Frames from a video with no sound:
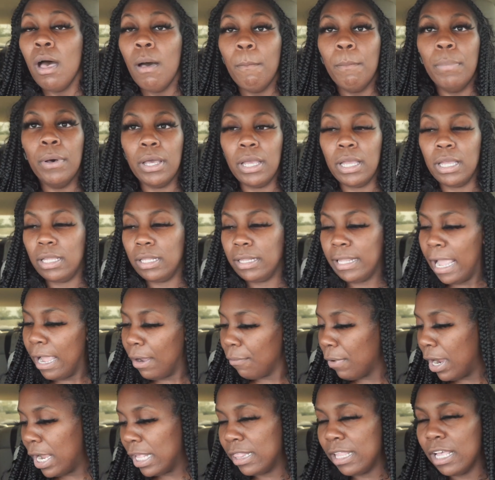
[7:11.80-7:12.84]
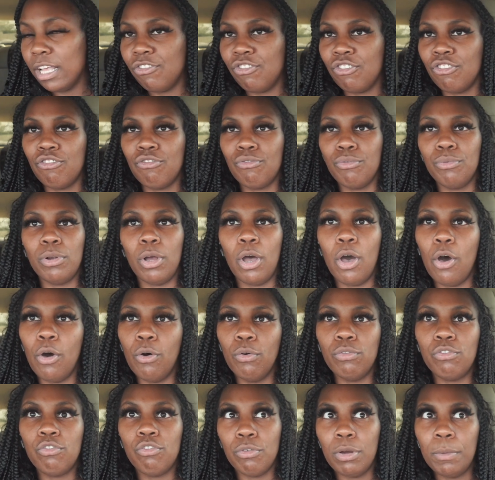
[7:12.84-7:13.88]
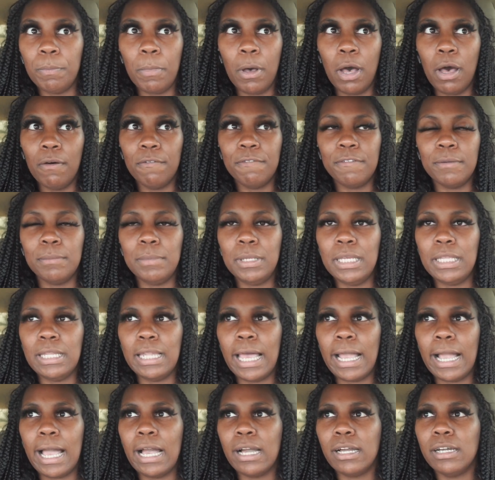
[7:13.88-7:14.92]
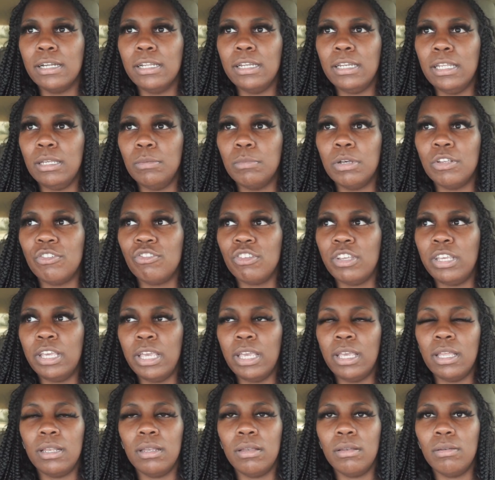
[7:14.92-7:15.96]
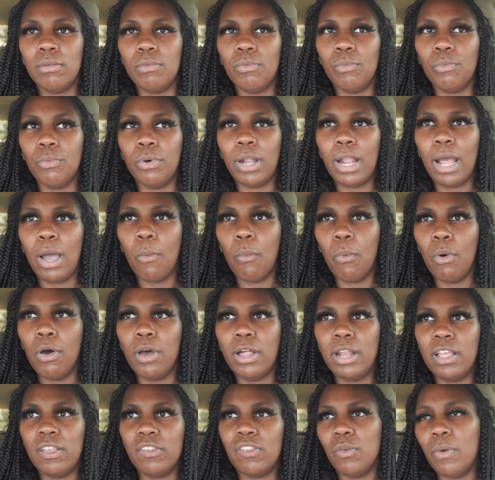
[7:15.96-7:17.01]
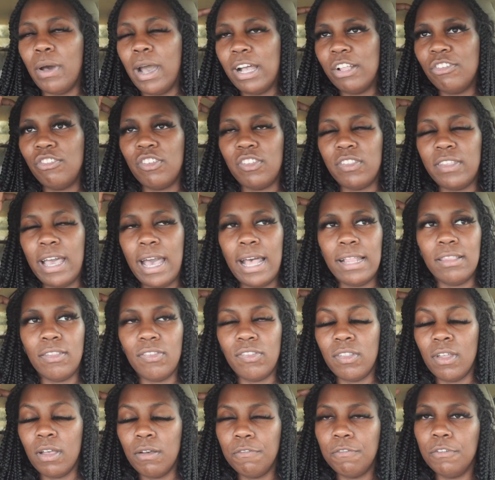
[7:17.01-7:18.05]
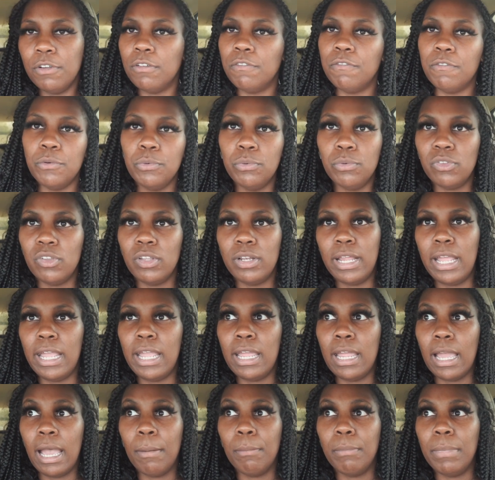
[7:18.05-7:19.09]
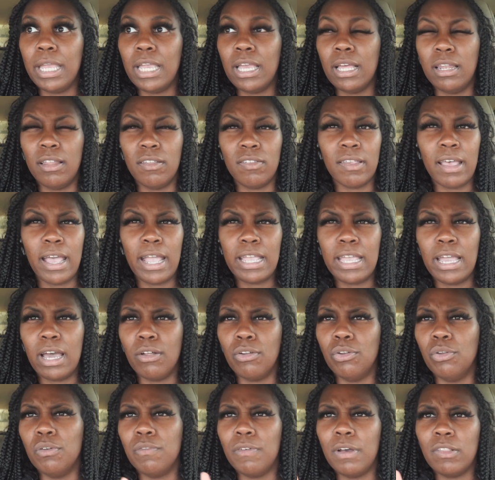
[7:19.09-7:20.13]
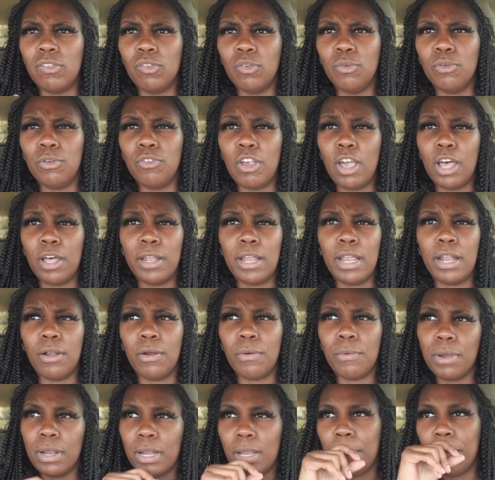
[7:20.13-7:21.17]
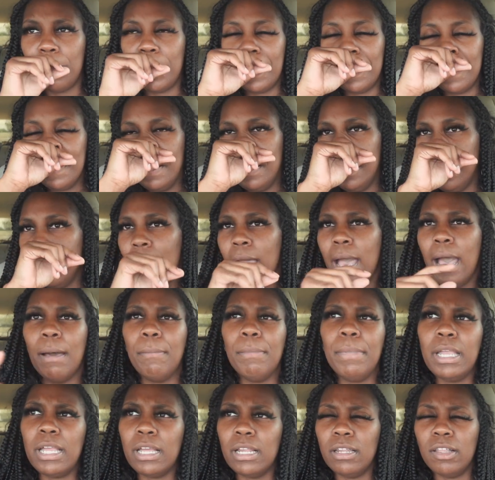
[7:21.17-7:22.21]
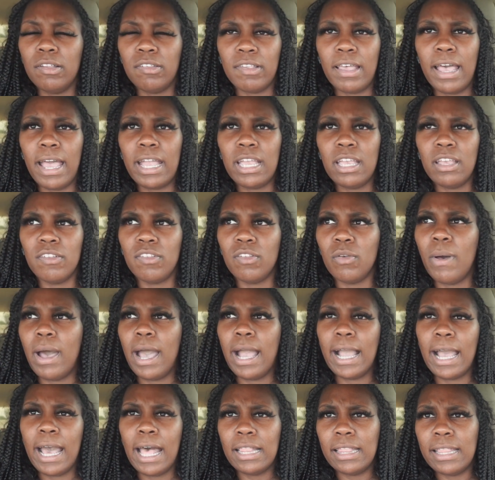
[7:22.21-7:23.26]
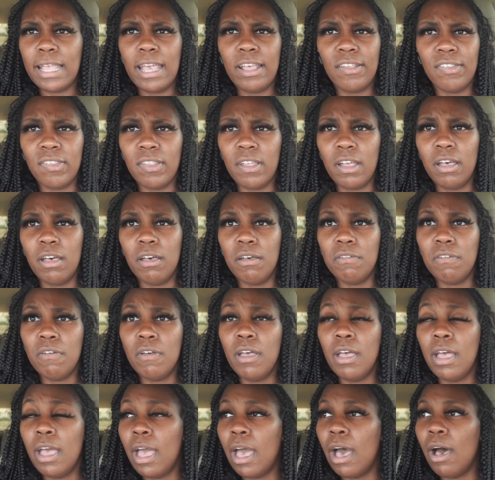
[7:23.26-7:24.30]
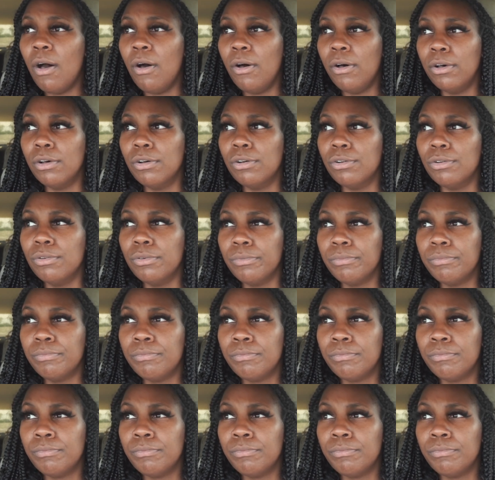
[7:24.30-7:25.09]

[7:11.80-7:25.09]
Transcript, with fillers: But that right there just threw the whole trip off of me. Like, I couldn't even much get what I wanted. So I just got the stuff for the food today. I'm making lasagna. I don't know if I told y'all that already, but I'm making lasagna. So I got that stuff. Um,